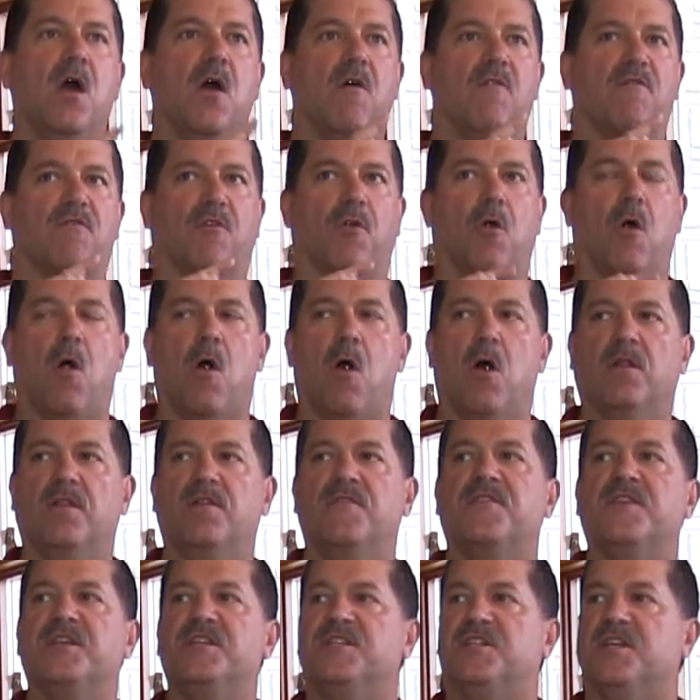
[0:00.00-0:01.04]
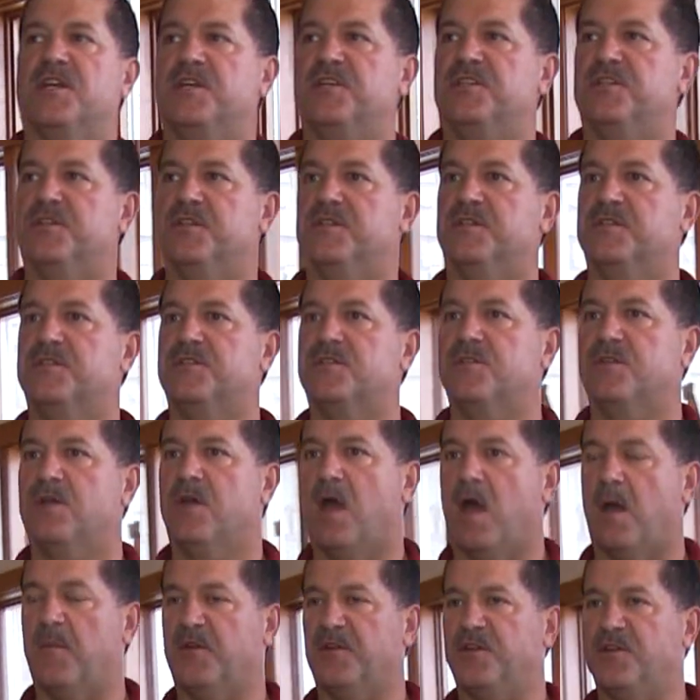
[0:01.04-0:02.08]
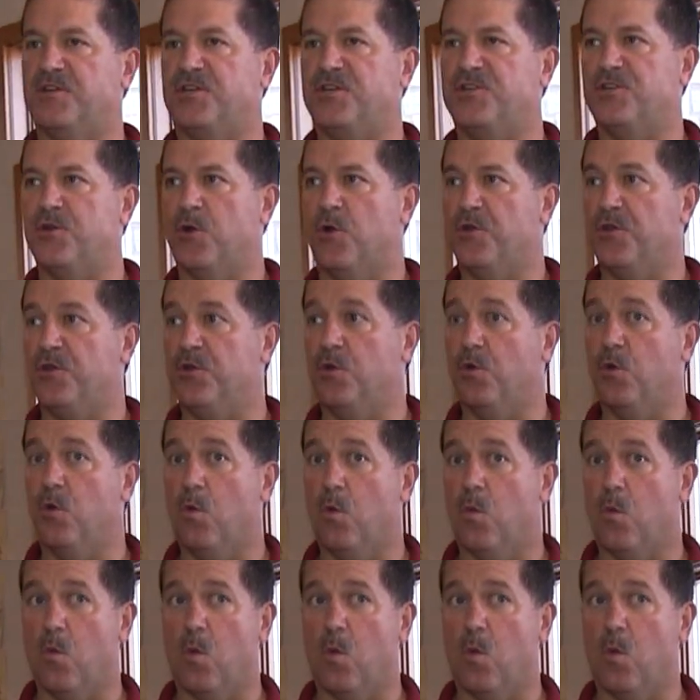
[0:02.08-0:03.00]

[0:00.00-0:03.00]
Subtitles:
For all of these engines, I'm going to show you